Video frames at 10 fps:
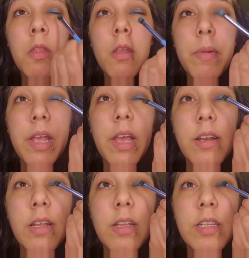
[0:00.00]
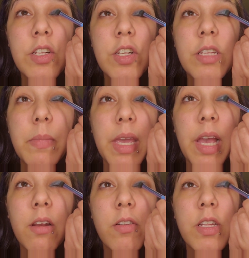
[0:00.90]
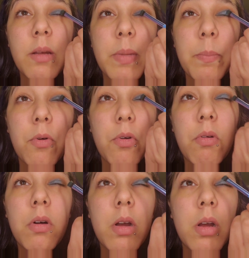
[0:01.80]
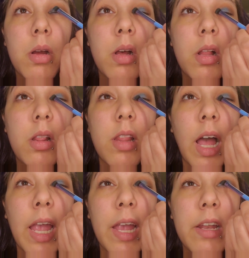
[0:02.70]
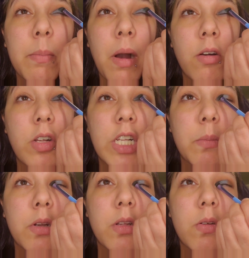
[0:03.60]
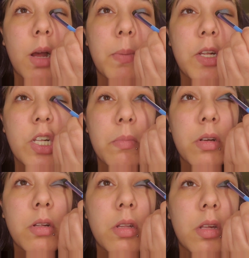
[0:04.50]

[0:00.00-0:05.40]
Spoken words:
But again, that's just me. I know some people like to polish shimmers on top of shimmers,